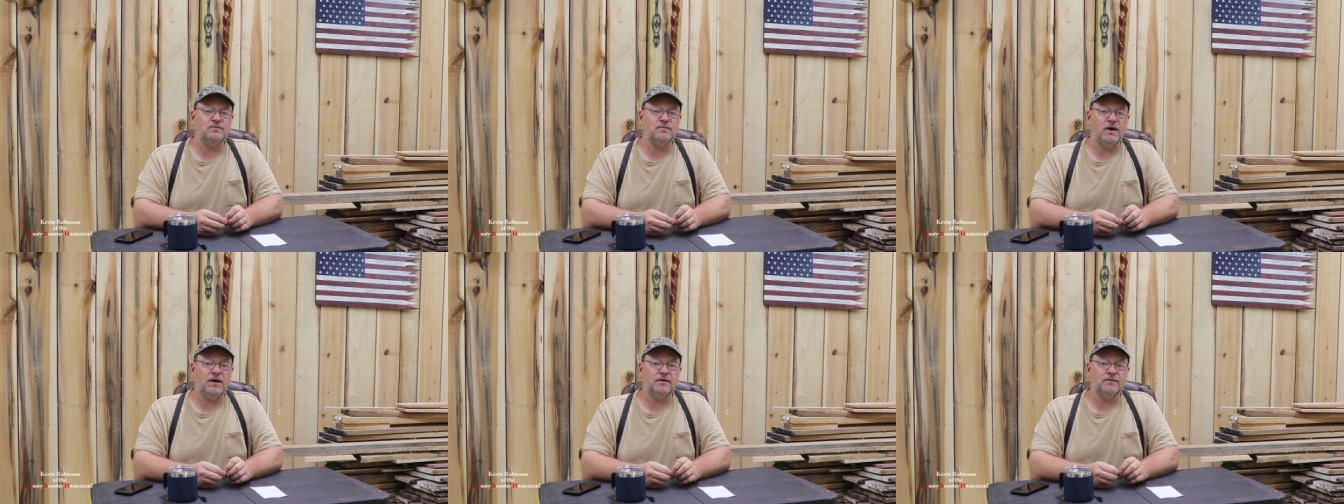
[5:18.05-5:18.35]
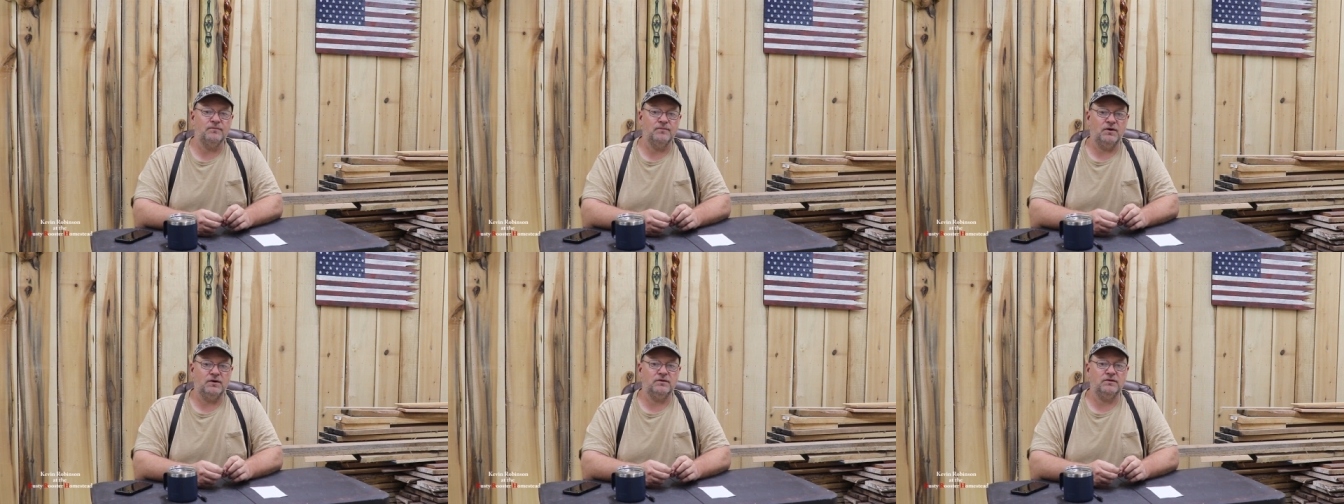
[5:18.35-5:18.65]

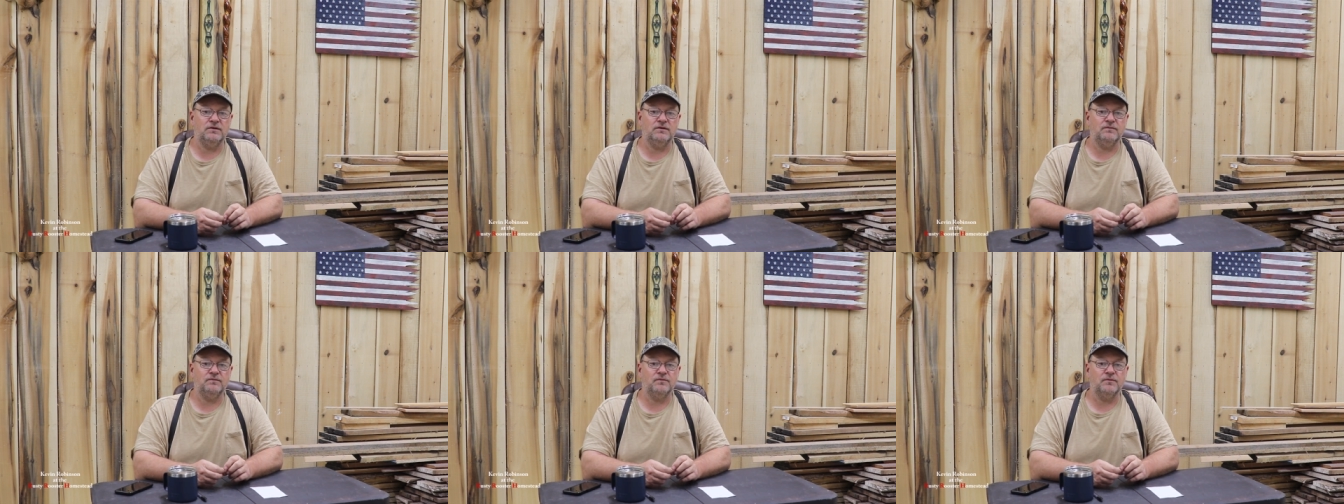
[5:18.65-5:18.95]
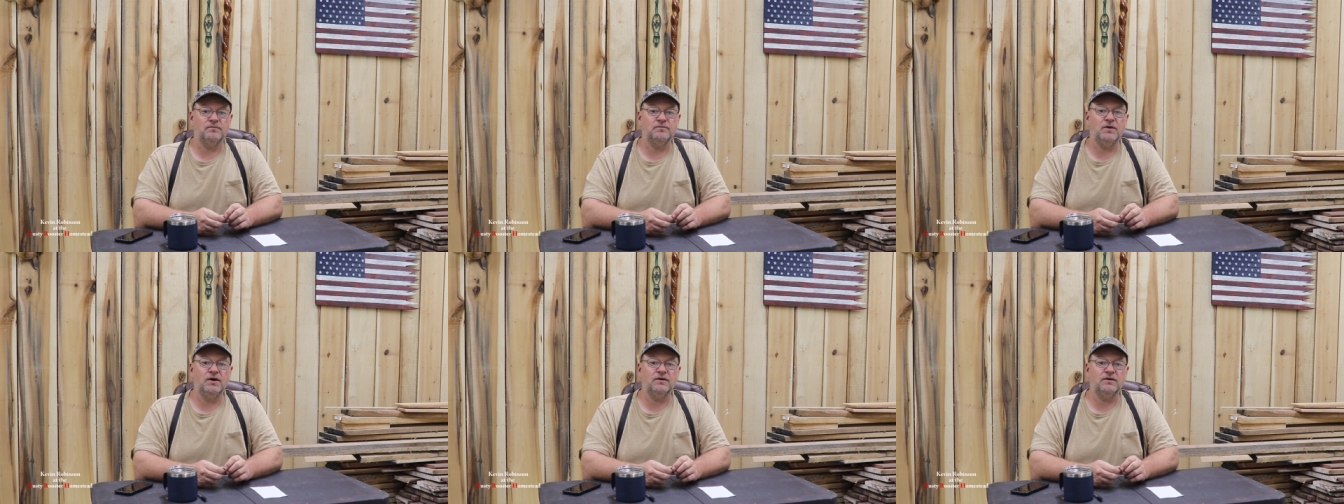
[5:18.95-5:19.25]
make money
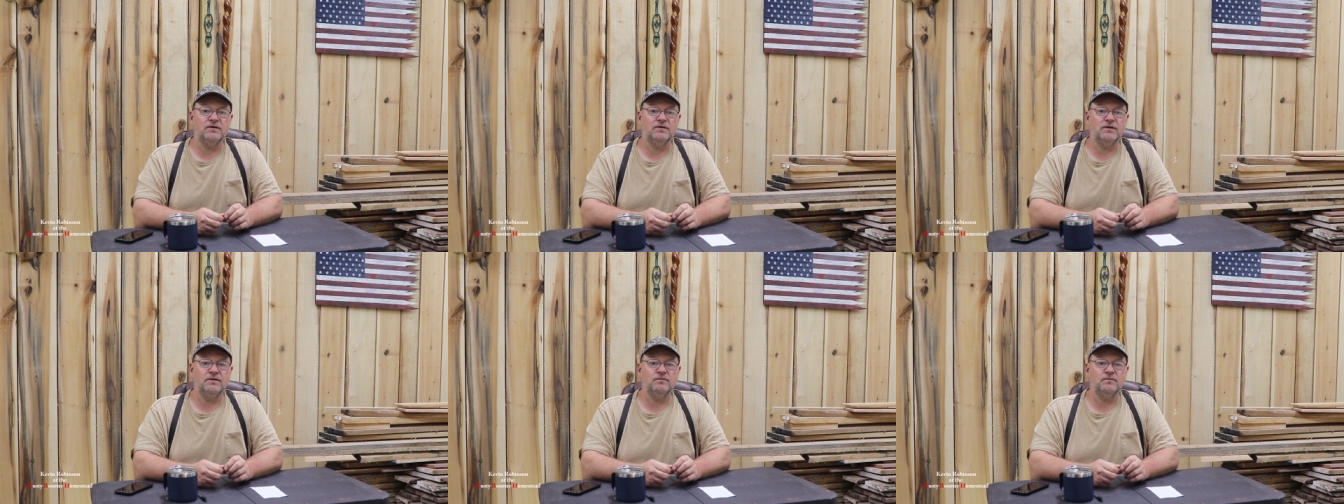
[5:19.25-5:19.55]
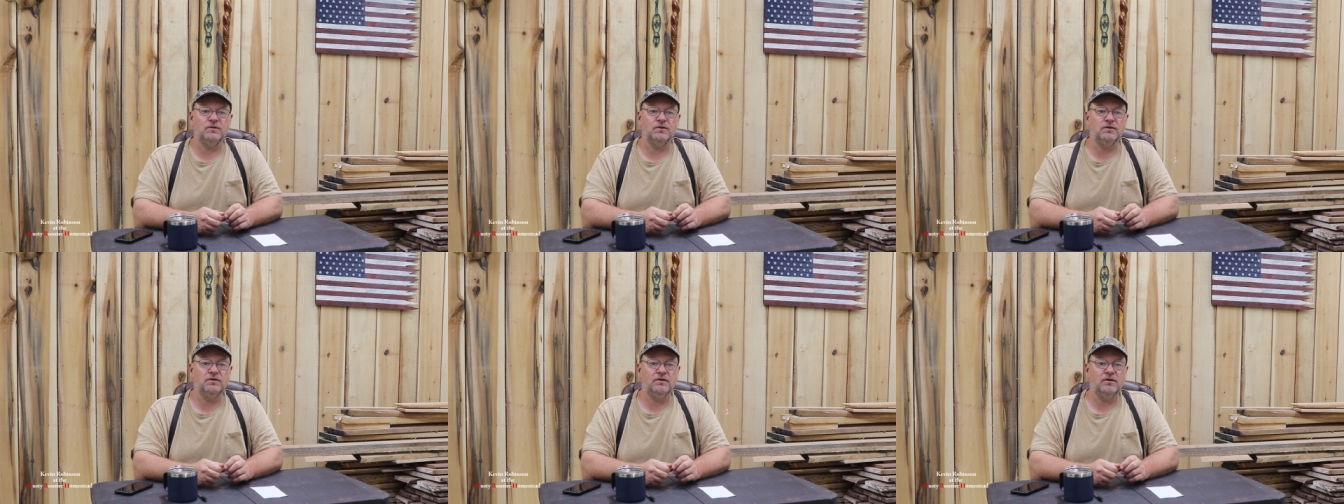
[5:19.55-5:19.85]
from making
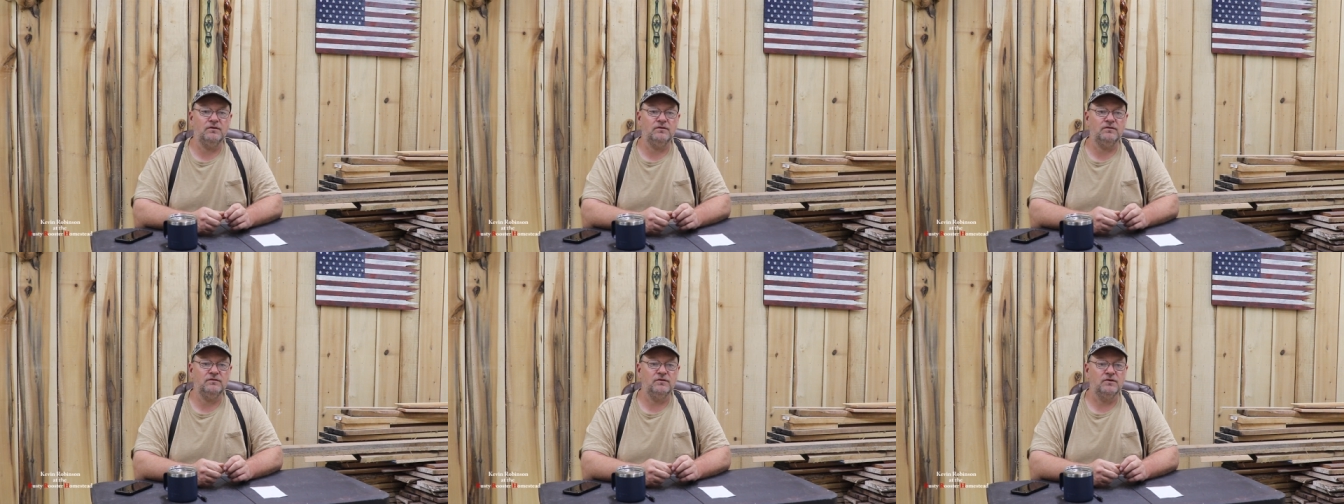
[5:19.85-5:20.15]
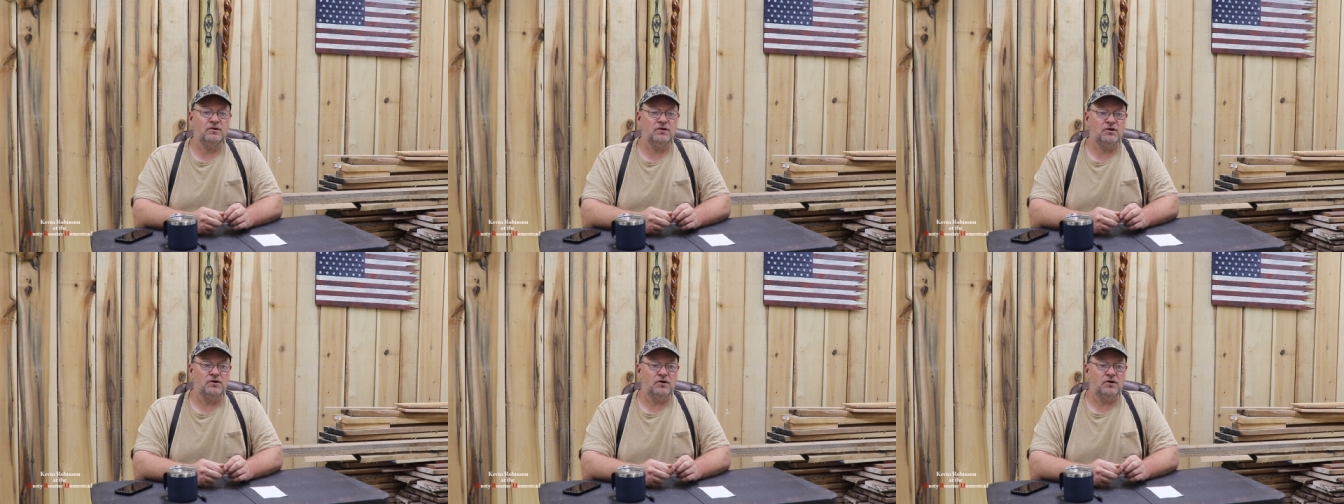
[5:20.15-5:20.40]
them videos.